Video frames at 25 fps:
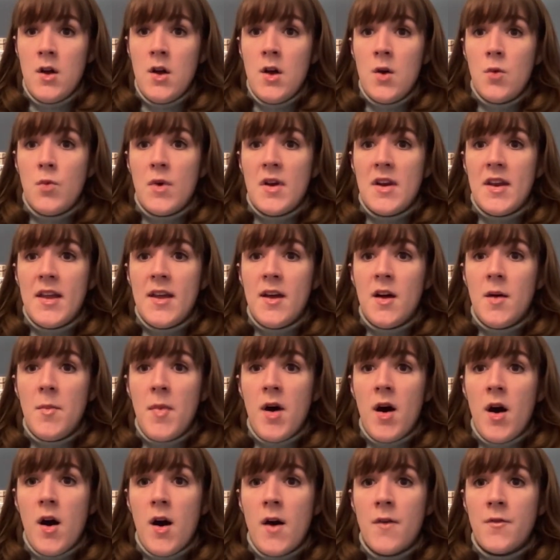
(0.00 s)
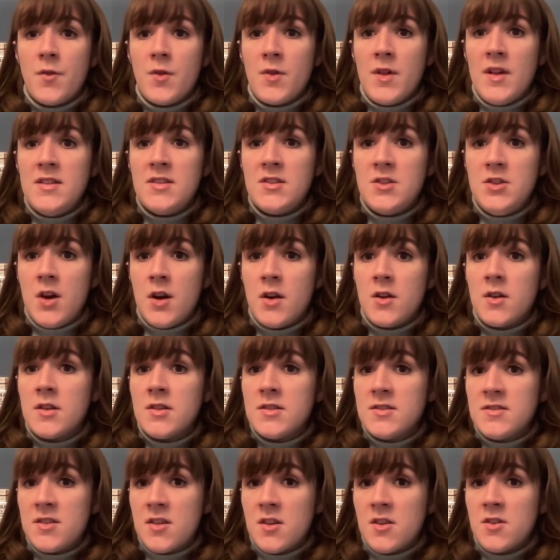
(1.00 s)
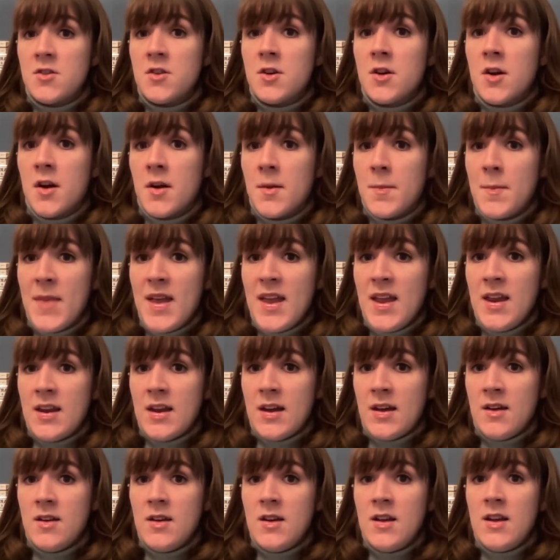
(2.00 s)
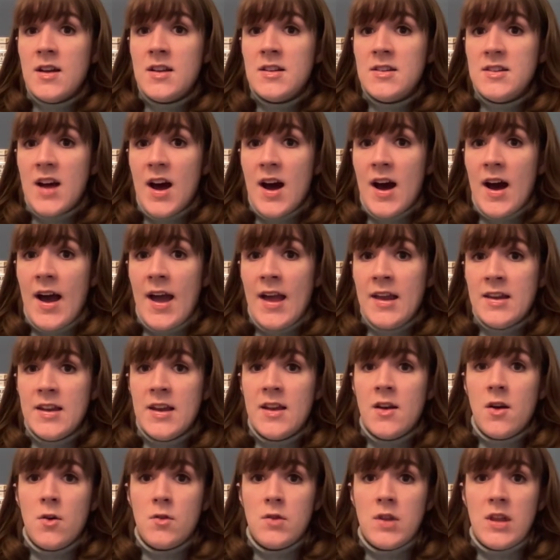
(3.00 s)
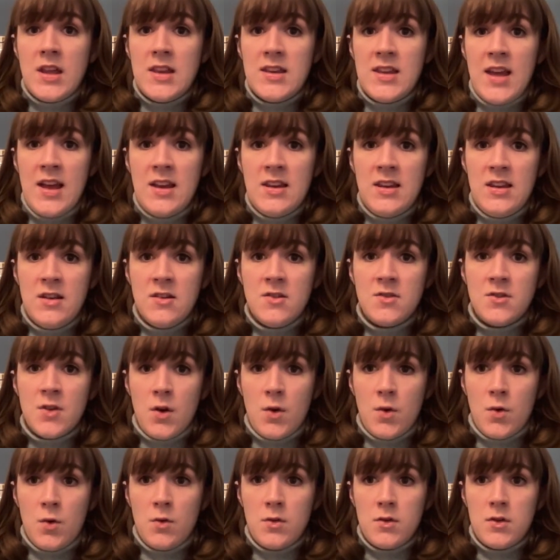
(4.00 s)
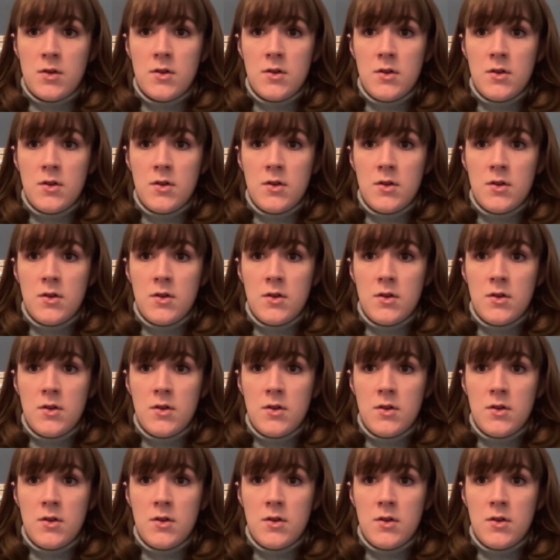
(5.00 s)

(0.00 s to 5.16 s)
when Hilma af Klint's younger sister Hermina died at only 10 years old.